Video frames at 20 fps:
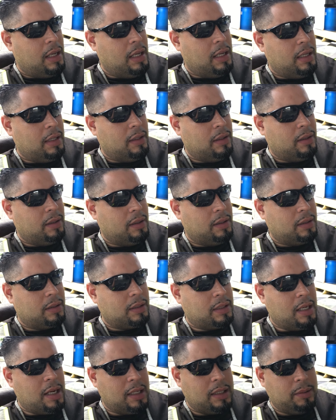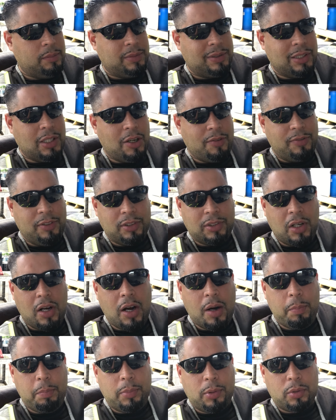And God himself is
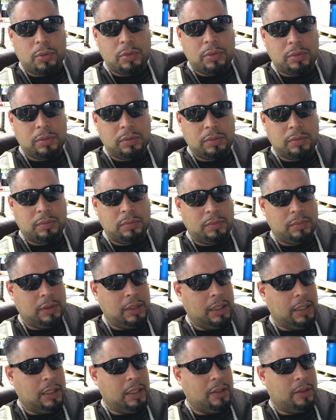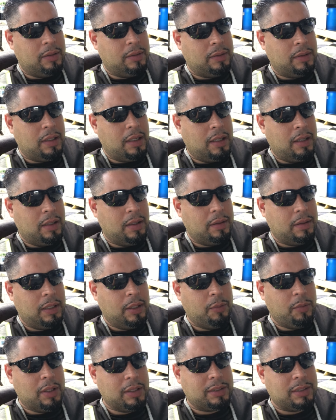humble. You know,
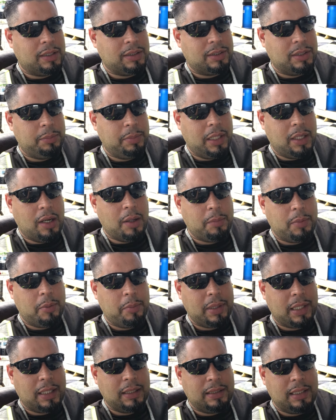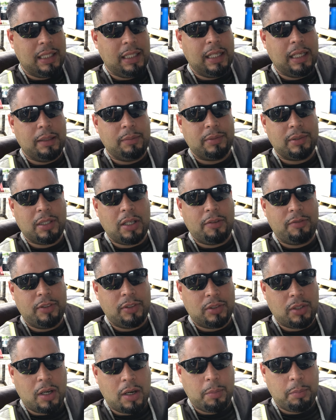he wants us to be humble because he himself
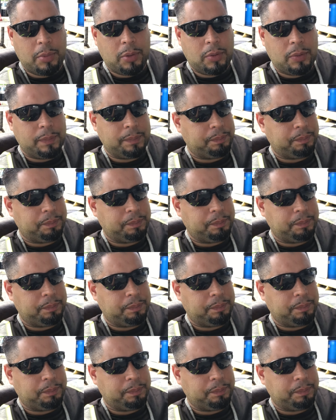is humble.